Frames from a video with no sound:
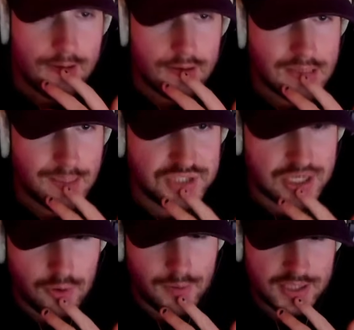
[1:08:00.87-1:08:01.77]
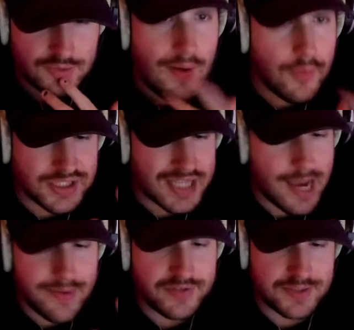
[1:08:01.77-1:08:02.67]
me check Roblox one more time
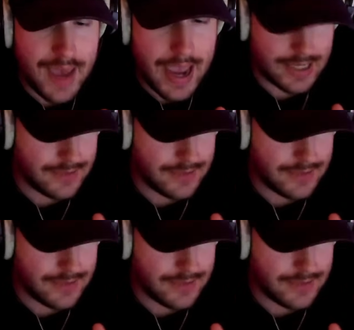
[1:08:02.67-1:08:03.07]
if it's back.